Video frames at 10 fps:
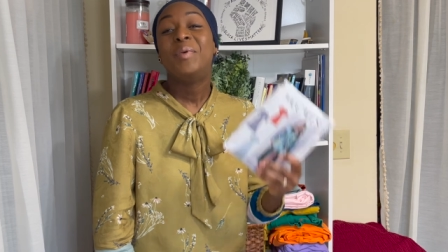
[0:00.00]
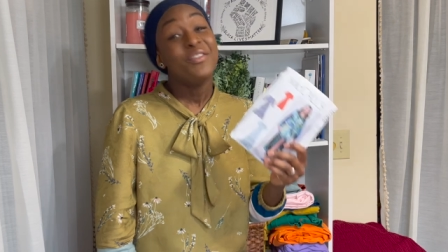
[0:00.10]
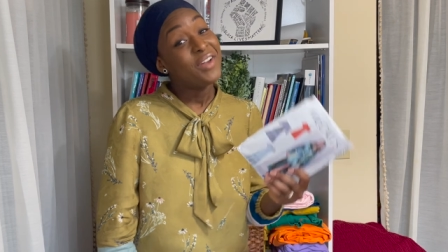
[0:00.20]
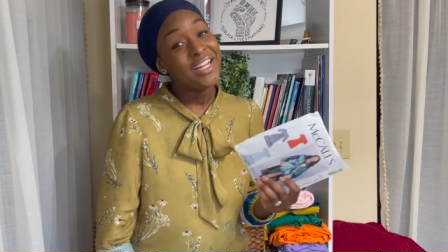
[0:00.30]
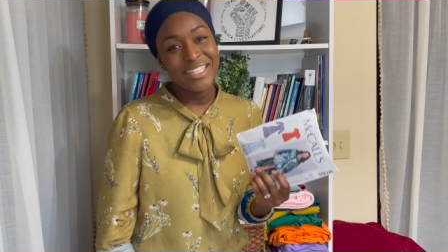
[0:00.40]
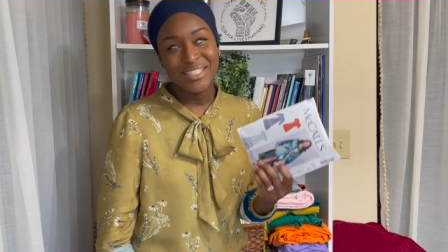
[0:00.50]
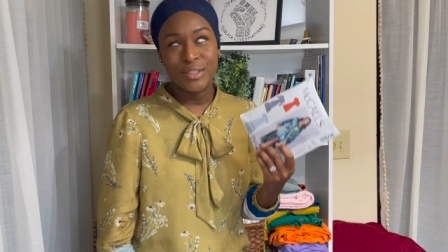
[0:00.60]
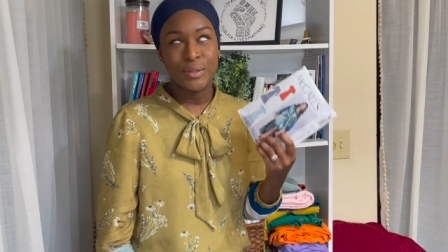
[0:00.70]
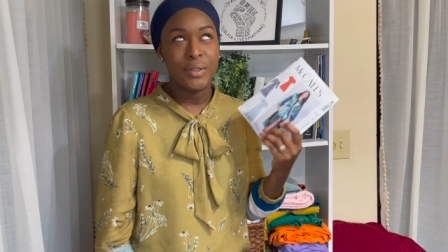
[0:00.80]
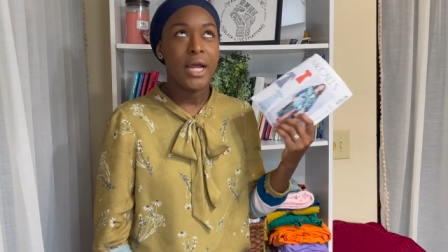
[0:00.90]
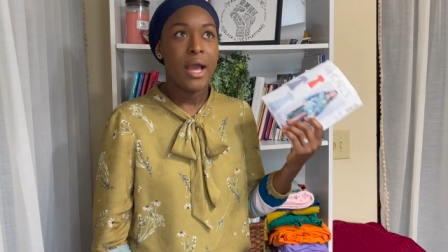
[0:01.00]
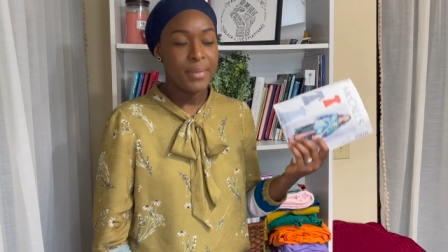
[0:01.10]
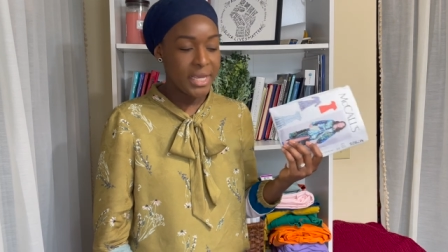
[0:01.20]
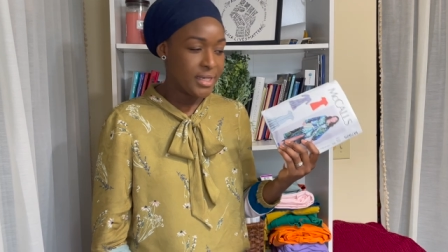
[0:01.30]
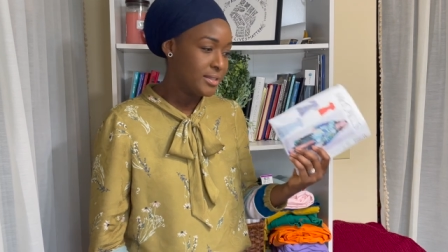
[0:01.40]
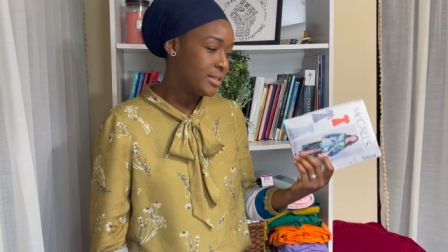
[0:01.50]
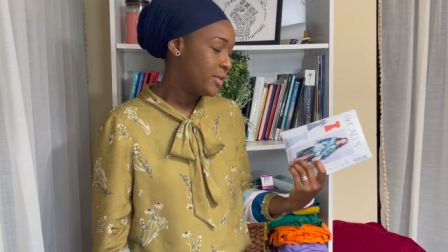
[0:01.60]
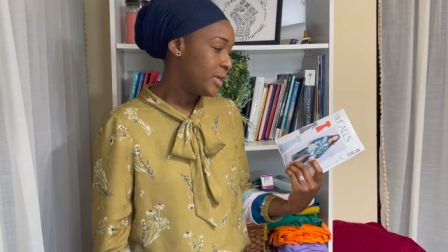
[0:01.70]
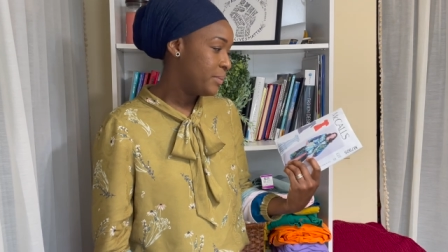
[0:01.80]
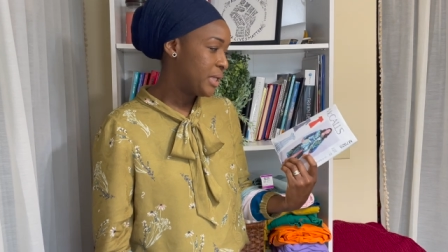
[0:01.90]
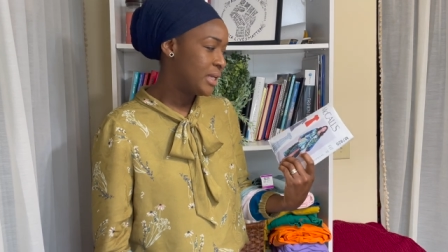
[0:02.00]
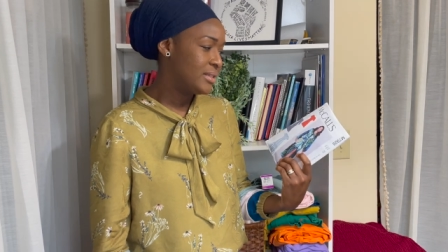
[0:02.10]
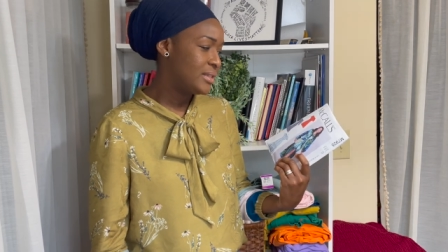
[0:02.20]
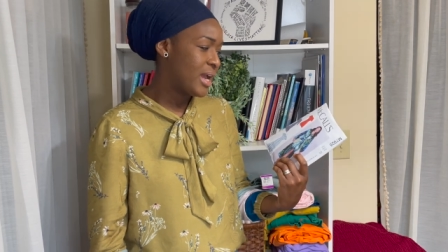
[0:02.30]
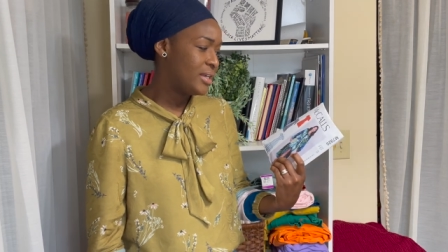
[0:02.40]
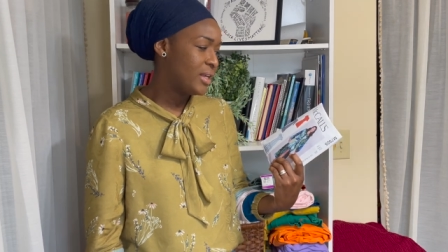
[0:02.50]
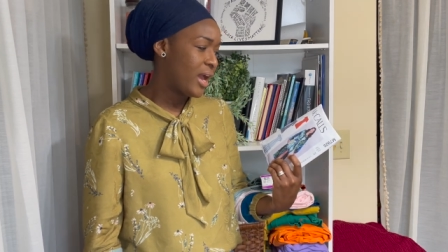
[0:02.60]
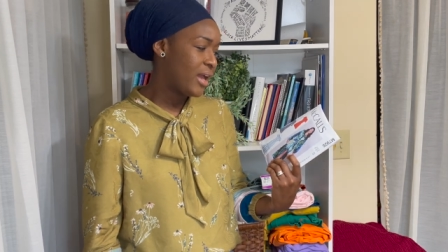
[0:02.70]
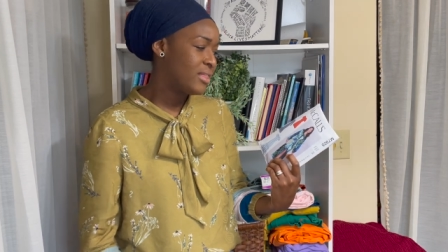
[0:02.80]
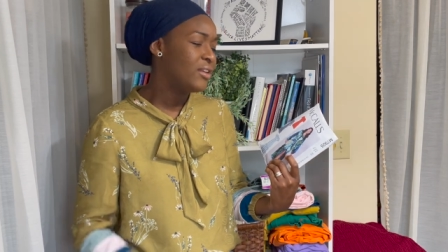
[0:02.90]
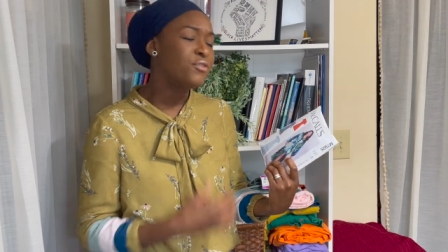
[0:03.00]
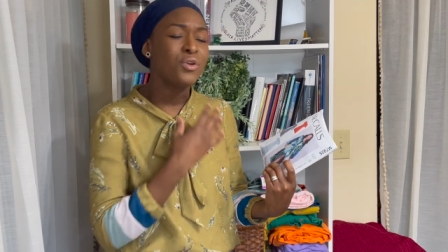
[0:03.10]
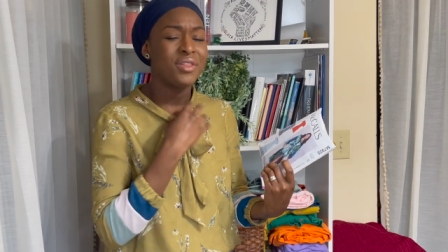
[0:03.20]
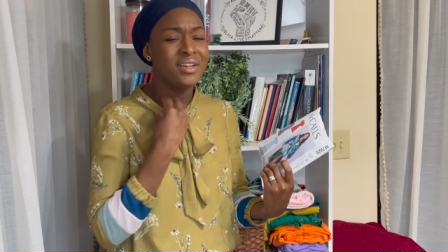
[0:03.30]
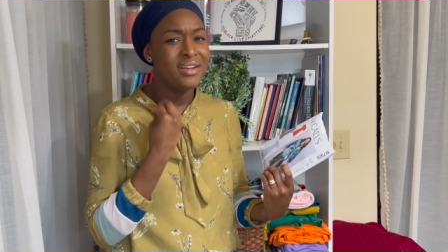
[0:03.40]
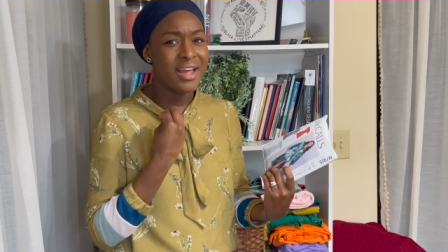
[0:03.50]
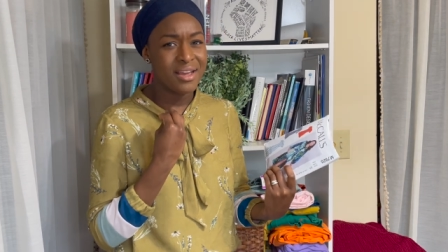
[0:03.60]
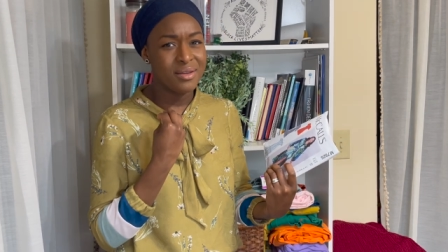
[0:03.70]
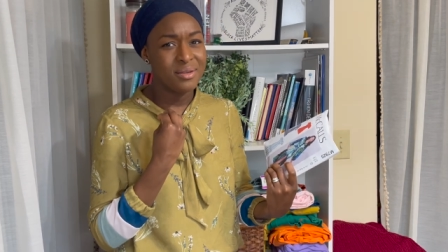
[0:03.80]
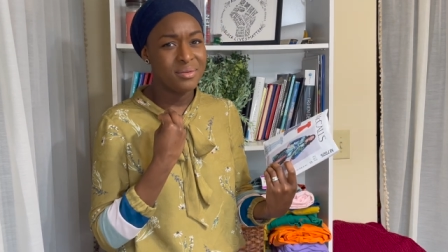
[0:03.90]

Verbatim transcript: but if I need to do it, I might consider it because I, I think for the neck